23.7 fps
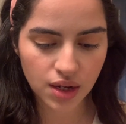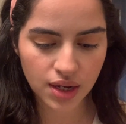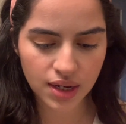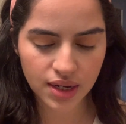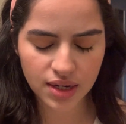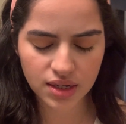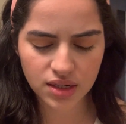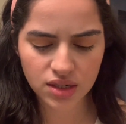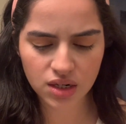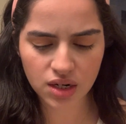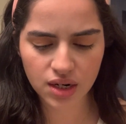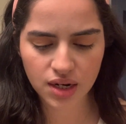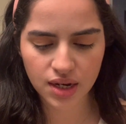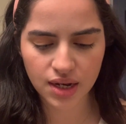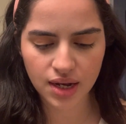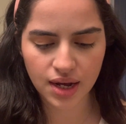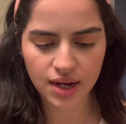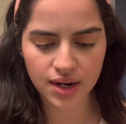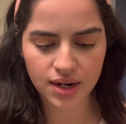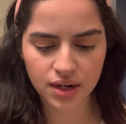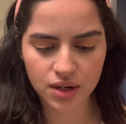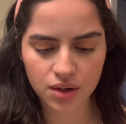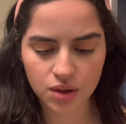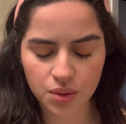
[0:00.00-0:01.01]
I actually
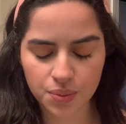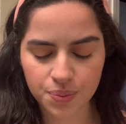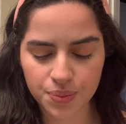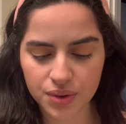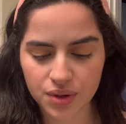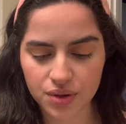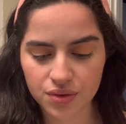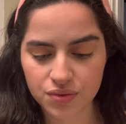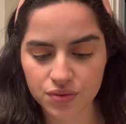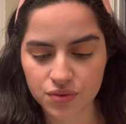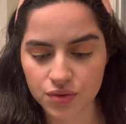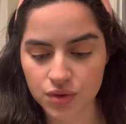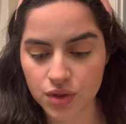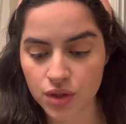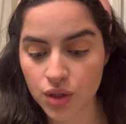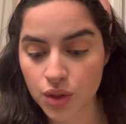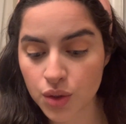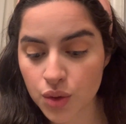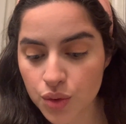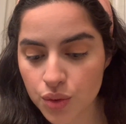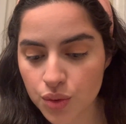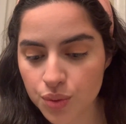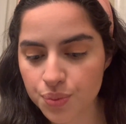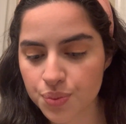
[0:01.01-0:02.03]
got a couple of
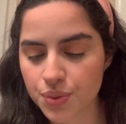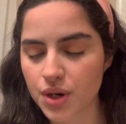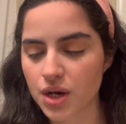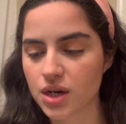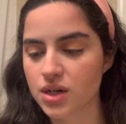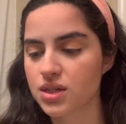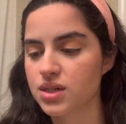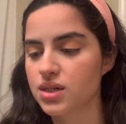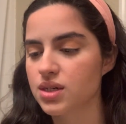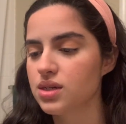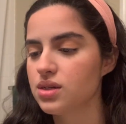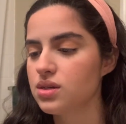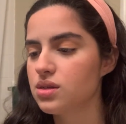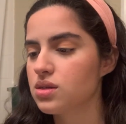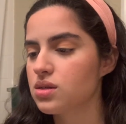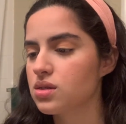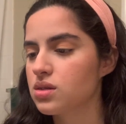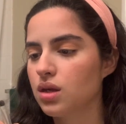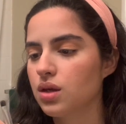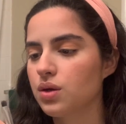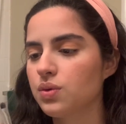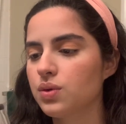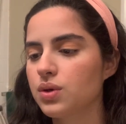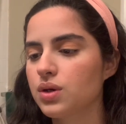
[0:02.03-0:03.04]
new brushes,
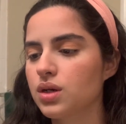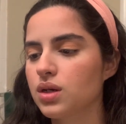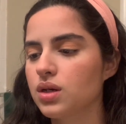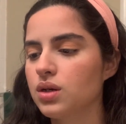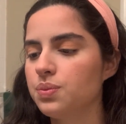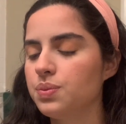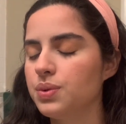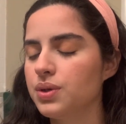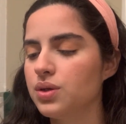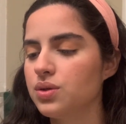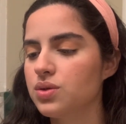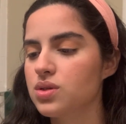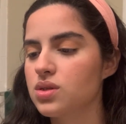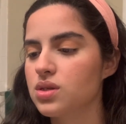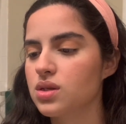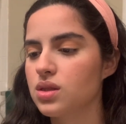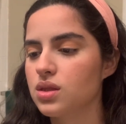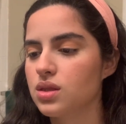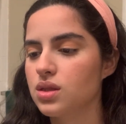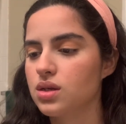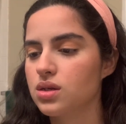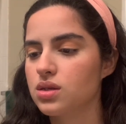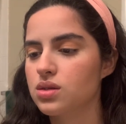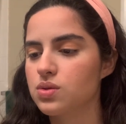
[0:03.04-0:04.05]
and we're gonna be
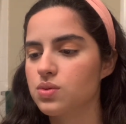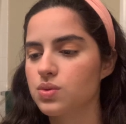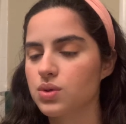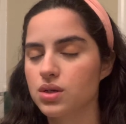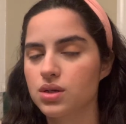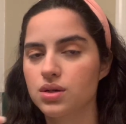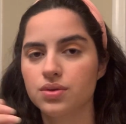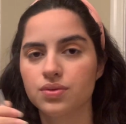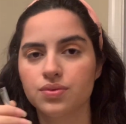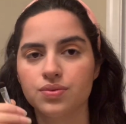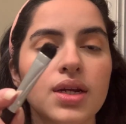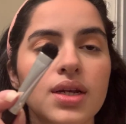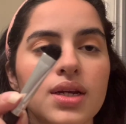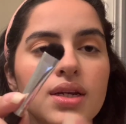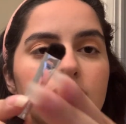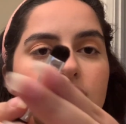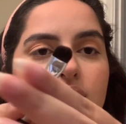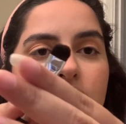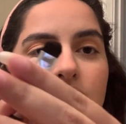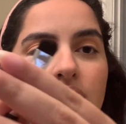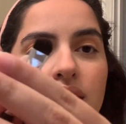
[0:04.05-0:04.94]
using this one. It is